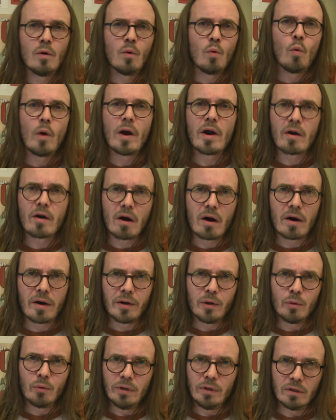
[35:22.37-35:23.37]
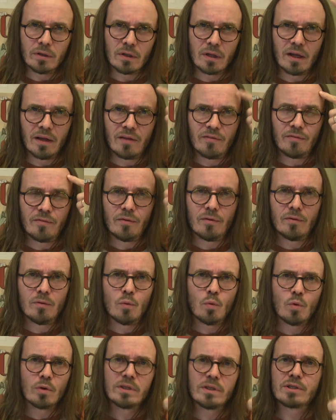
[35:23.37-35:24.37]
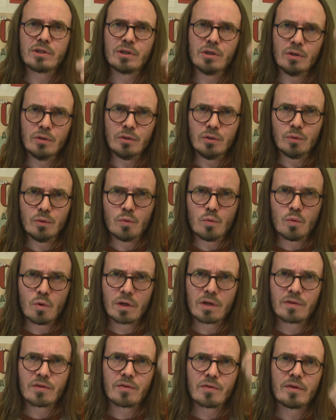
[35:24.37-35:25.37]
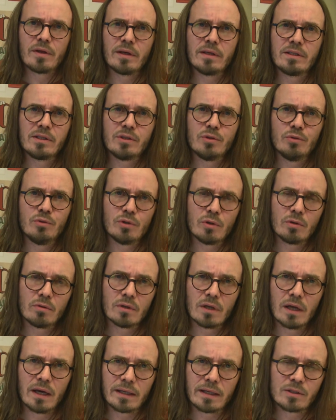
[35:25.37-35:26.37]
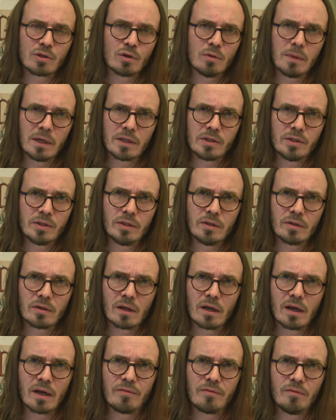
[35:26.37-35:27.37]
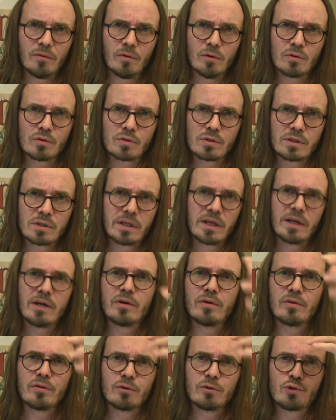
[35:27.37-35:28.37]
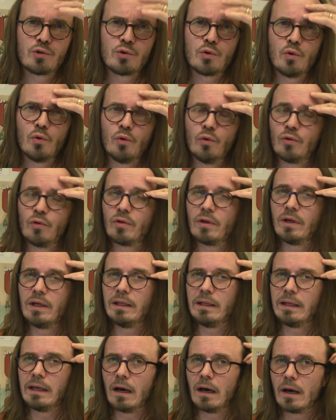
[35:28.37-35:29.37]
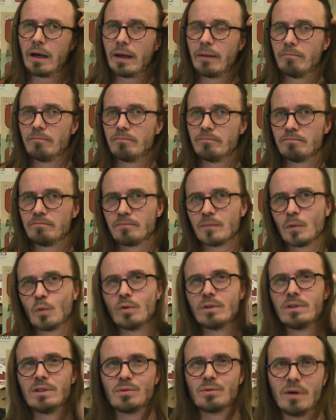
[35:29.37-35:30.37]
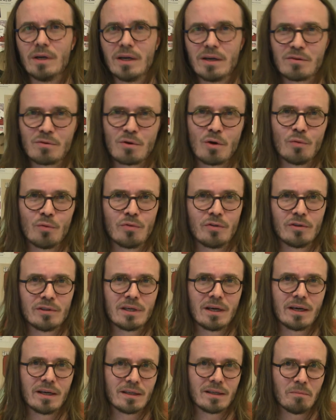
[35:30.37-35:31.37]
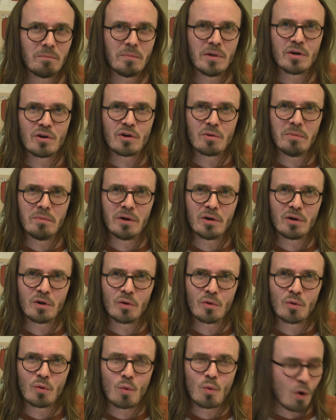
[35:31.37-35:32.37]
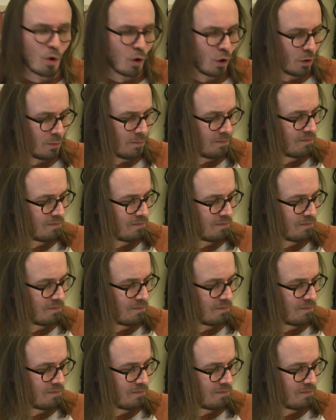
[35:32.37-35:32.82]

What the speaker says: Where are you in your life? What is good? What are the things you don't like so much in your life? Stare the truth in the eye, which is why I wrote the title, Mirror, Mirror on the Wall.